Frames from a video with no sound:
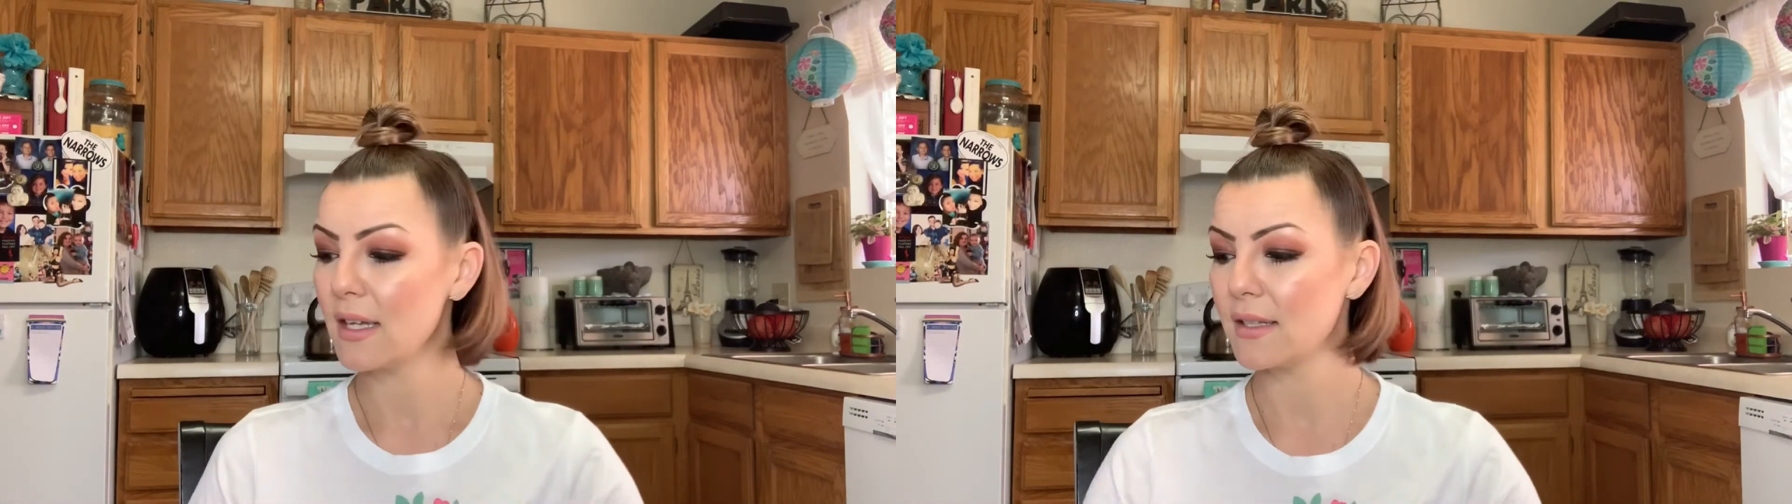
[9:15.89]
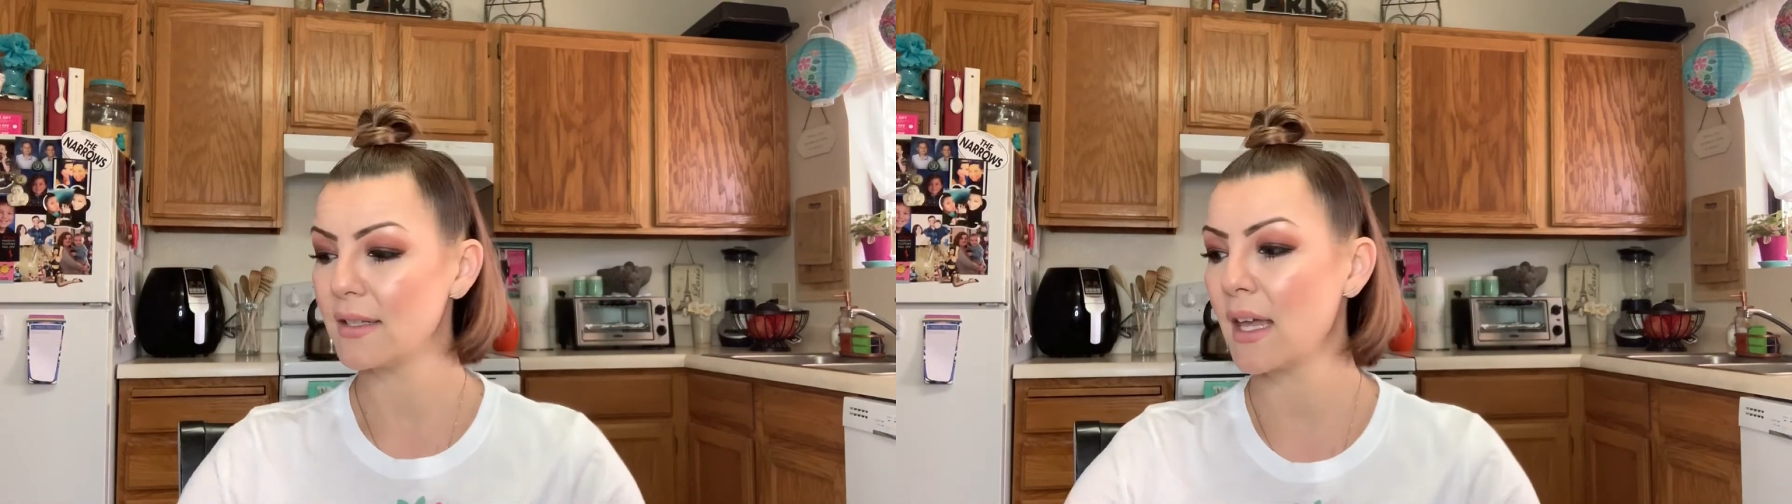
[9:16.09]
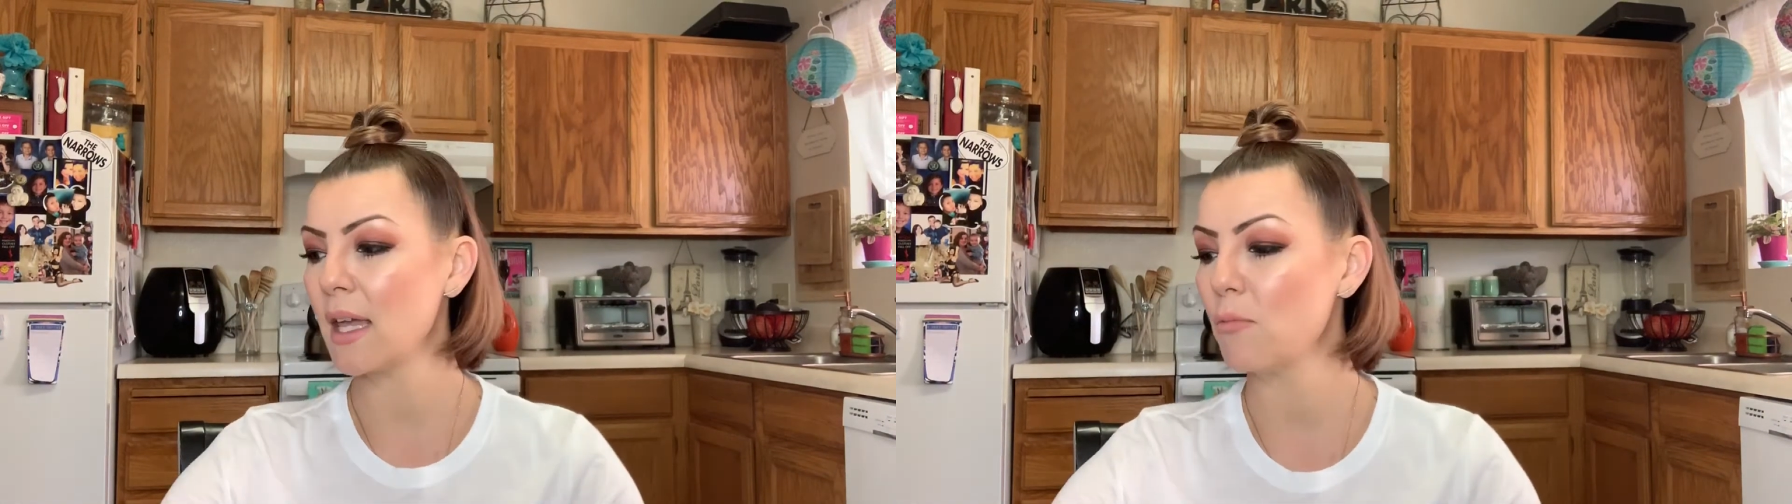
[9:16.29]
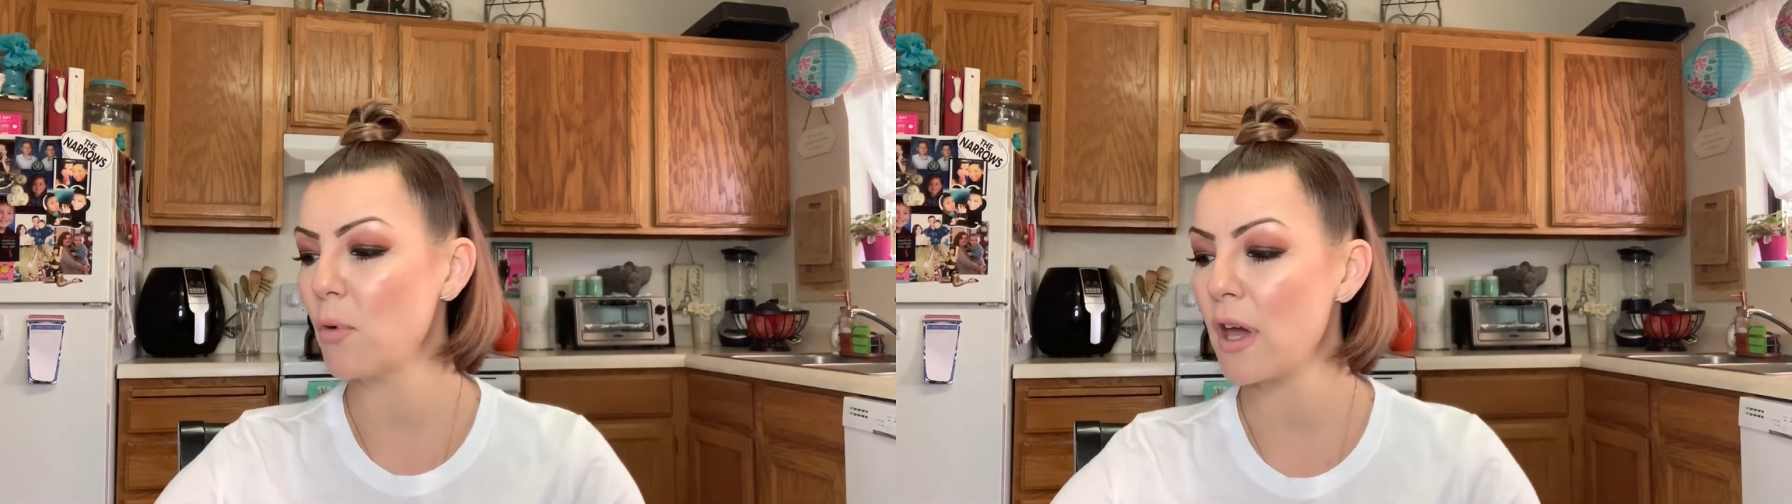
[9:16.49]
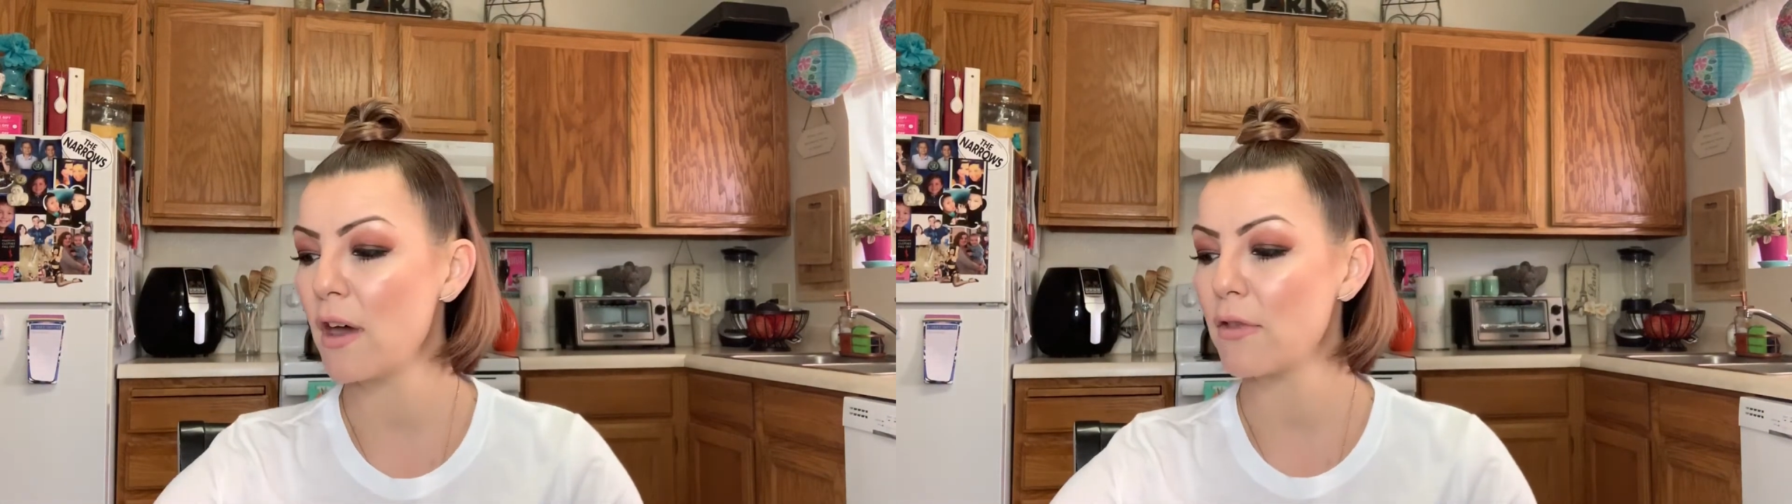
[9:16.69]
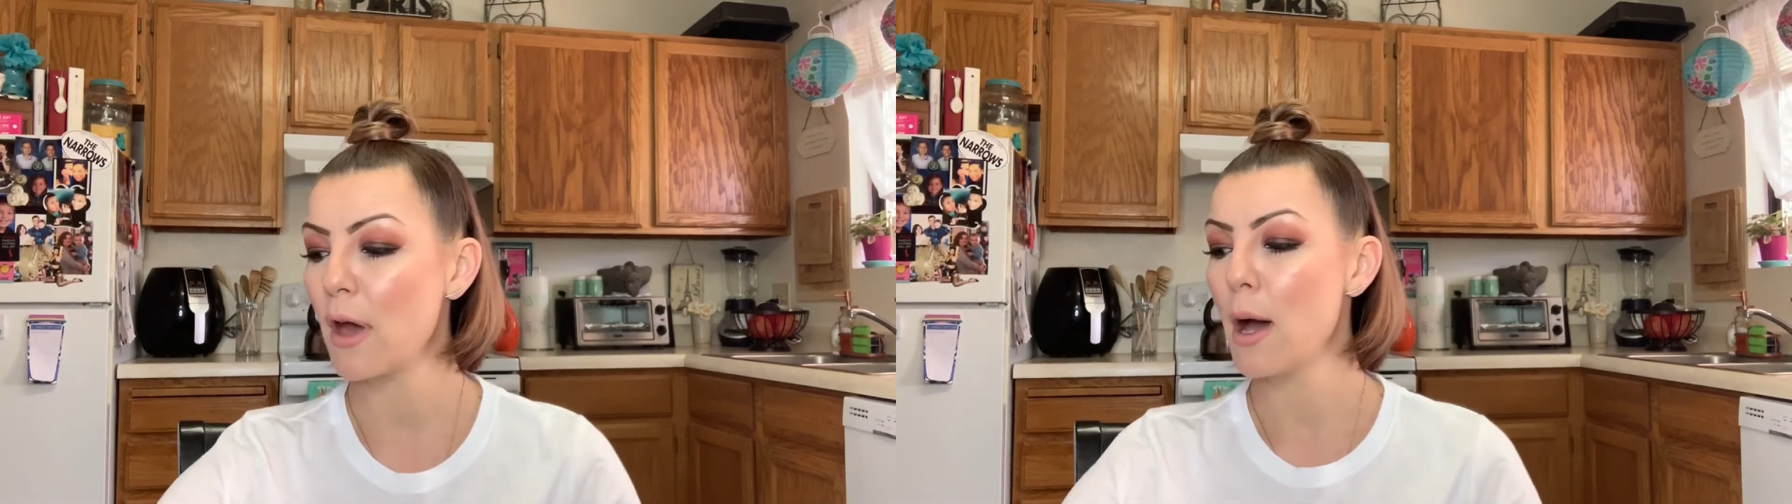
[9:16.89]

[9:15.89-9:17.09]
Same with